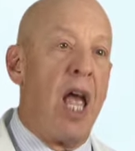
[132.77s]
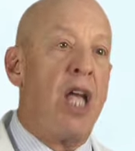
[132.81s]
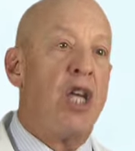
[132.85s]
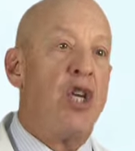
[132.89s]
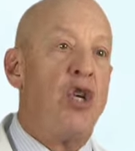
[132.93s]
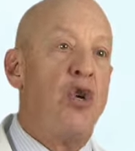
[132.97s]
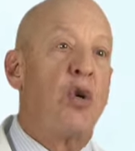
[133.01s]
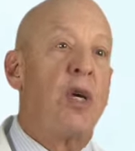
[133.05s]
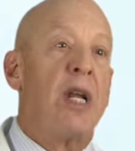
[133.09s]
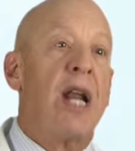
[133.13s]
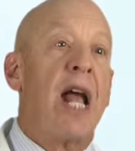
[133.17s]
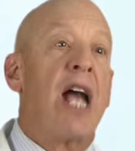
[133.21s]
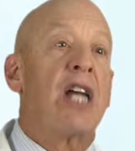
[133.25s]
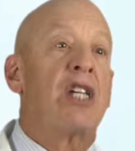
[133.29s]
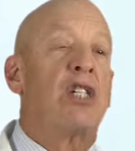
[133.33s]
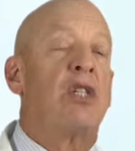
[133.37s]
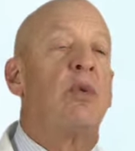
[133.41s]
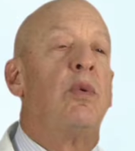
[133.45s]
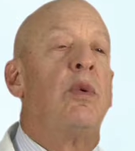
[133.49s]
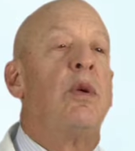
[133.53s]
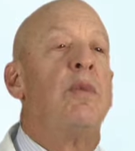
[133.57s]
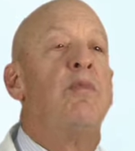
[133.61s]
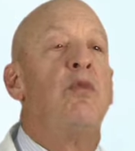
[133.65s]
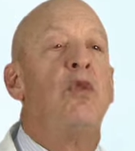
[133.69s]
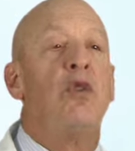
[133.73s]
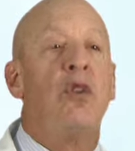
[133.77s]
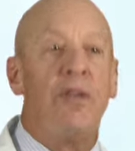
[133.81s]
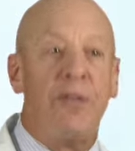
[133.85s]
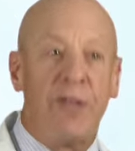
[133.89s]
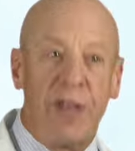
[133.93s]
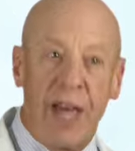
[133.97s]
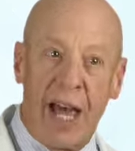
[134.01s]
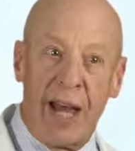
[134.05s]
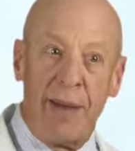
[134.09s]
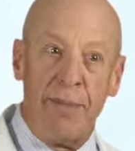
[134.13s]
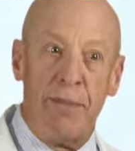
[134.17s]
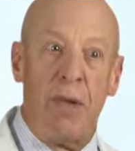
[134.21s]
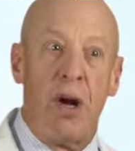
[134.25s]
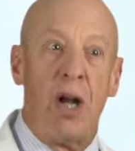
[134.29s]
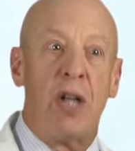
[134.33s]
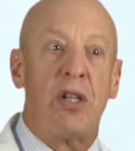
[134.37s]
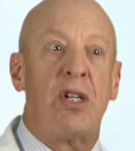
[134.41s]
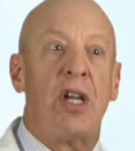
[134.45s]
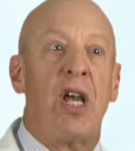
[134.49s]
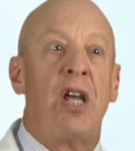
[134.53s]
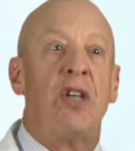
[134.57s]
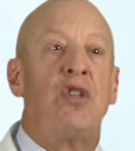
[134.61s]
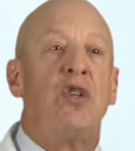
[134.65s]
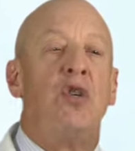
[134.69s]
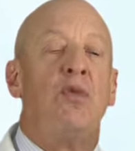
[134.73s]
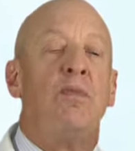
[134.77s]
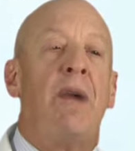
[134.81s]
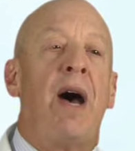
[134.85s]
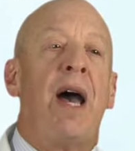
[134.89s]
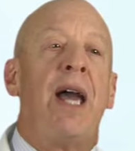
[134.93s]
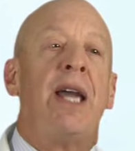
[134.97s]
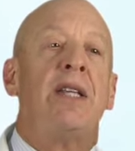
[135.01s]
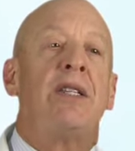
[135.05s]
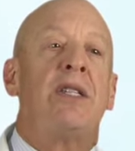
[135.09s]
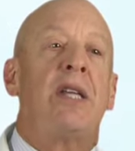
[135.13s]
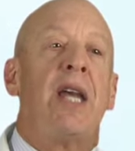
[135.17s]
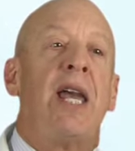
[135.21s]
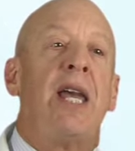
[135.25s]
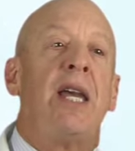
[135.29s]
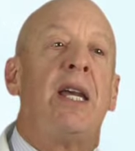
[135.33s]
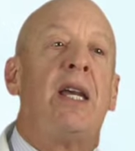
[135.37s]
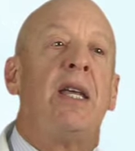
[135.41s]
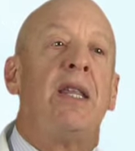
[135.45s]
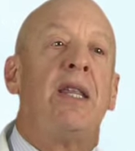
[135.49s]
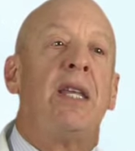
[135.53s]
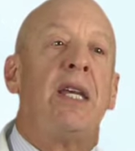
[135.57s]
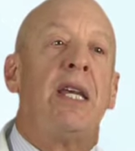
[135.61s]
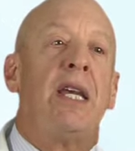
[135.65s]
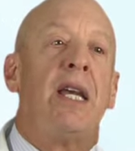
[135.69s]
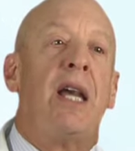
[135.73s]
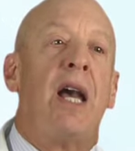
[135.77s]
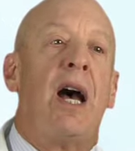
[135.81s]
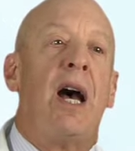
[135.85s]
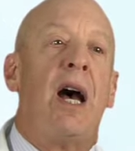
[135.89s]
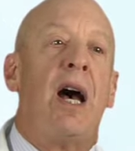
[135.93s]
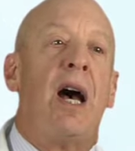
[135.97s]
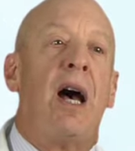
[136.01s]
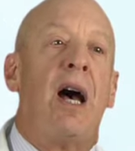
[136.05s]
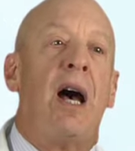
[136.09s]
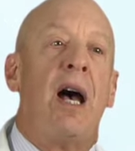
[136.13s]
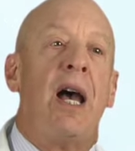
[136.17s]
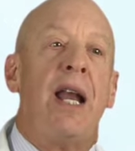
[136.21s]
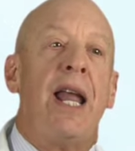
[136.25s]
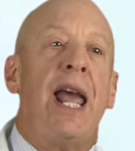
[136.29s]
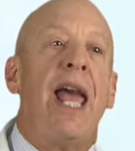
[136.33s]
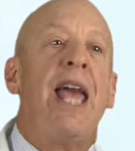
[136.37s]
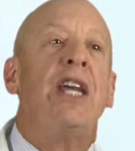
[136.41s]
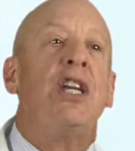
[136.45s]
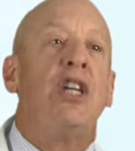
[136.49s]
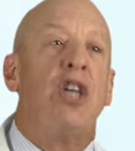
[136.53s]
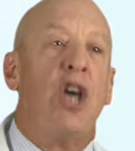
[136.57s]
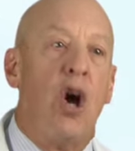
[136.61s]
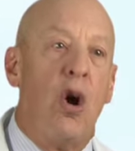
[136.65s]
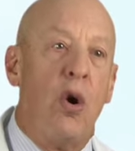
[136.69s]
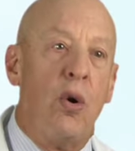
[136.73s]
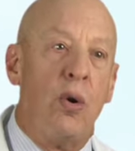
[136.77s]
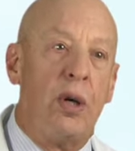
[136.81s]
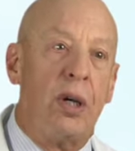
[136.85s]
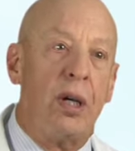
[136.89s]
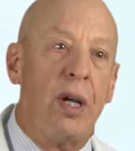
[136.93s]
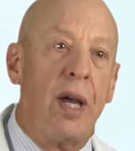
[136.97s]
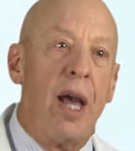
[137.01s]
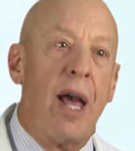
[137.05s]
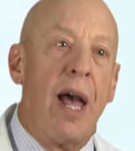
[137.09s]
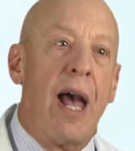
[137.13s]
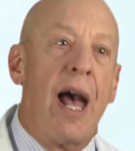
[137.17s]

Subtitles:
You could actually remove that much as you might take an egg yolk